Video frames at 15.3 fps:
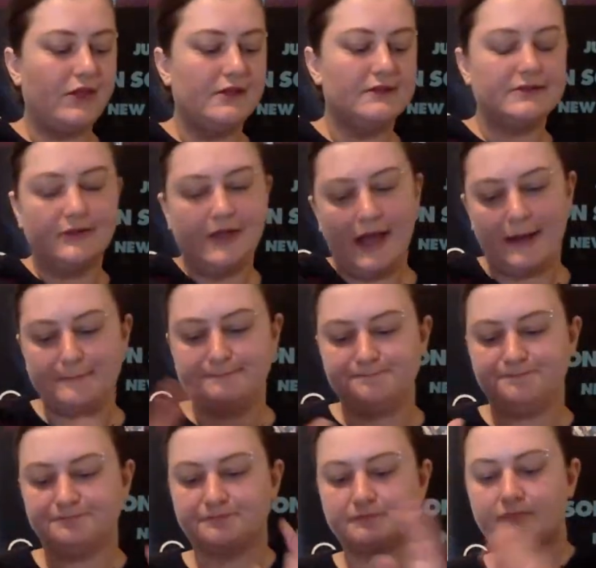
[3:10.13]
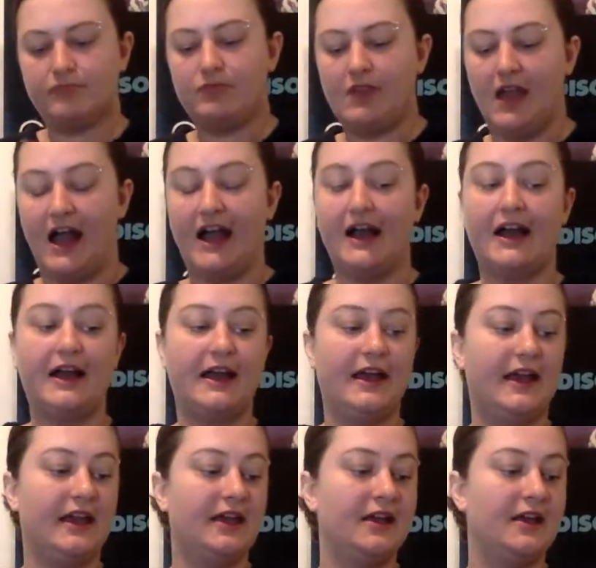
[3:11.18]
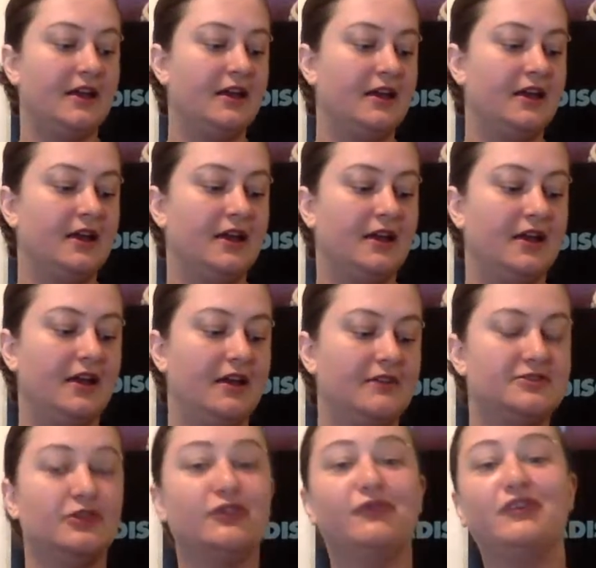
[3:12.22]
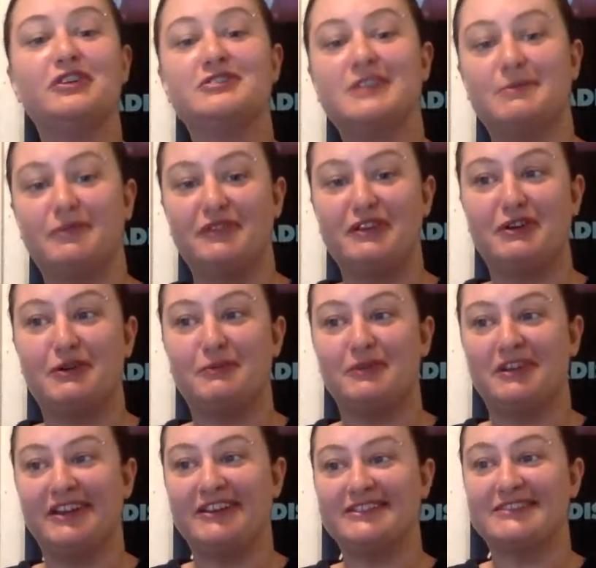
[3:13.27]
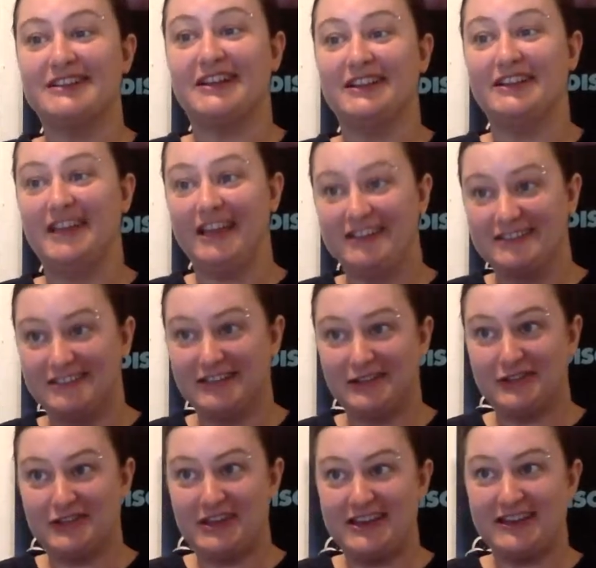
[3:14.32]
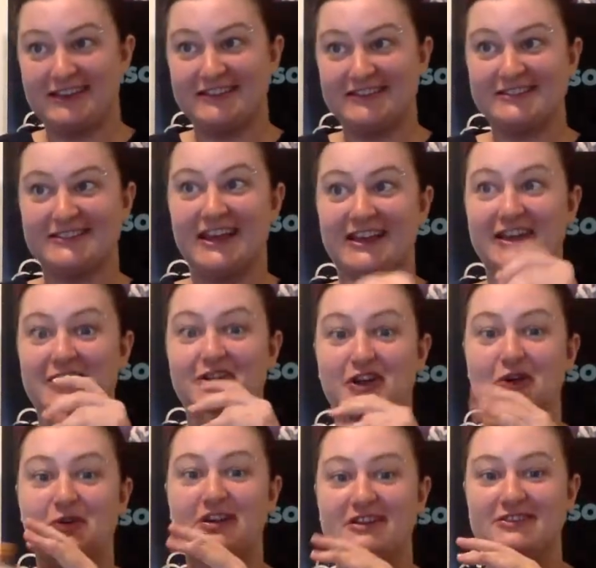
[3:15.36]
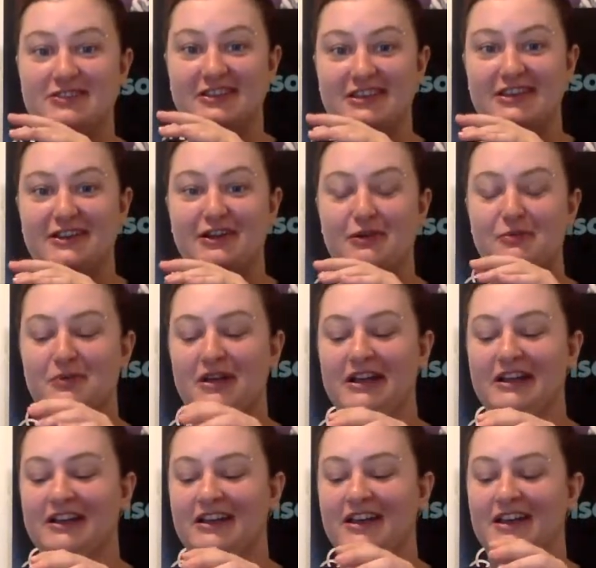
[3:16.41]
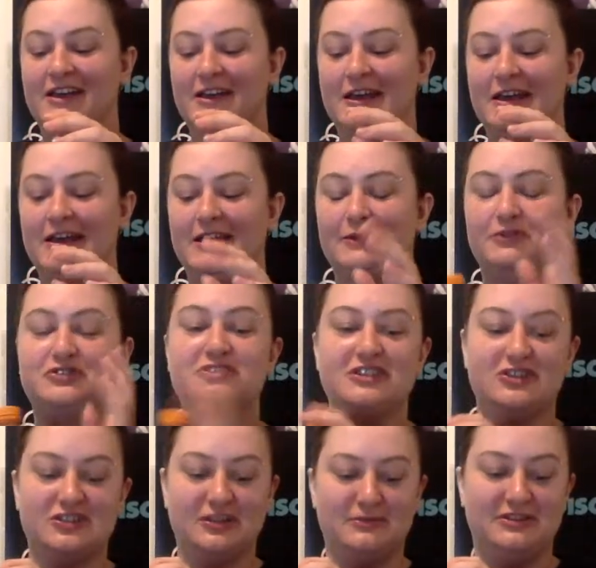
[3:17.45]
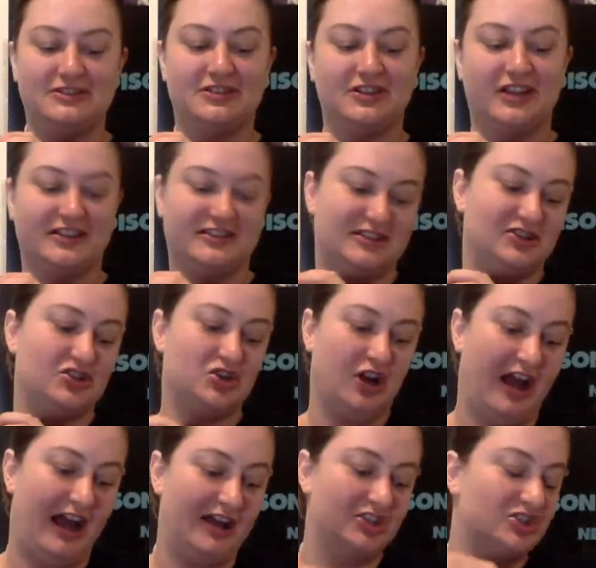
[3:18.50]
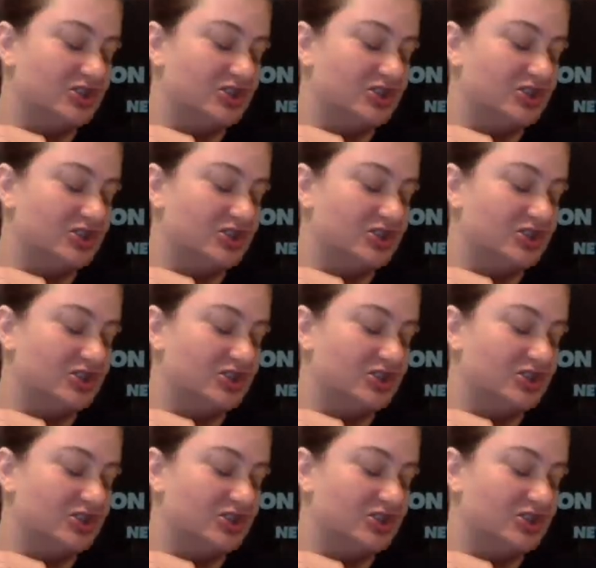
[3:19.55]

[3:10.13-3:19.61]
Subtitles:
So yeah, I so the first step of eco bricking is collecting things that can go into the eco brick, which essentially means collecting trash.